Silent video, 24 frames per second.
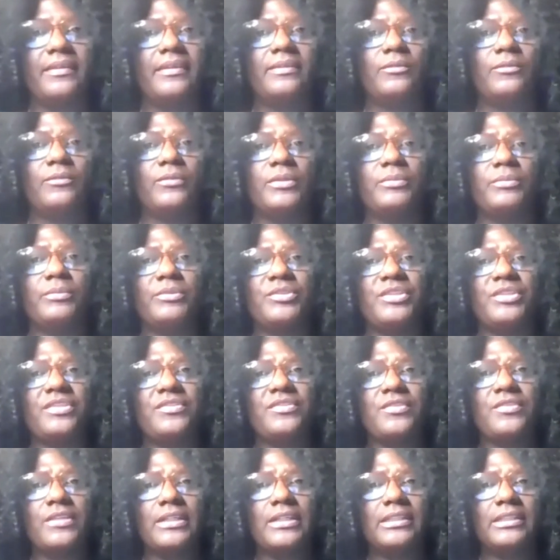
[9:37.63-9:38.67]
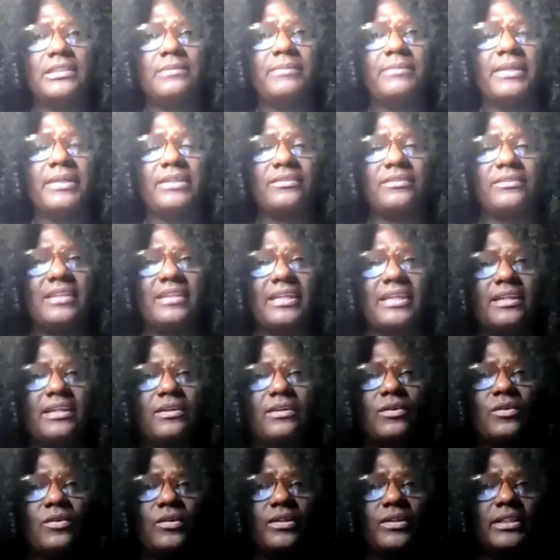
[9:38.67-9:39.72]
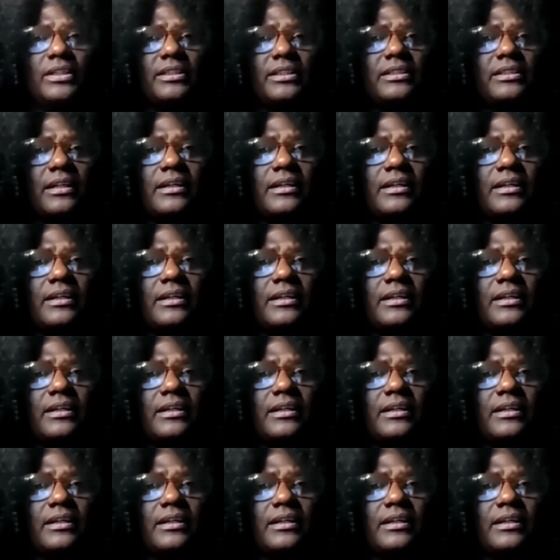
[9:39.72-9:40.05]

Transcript: we were just talking about that on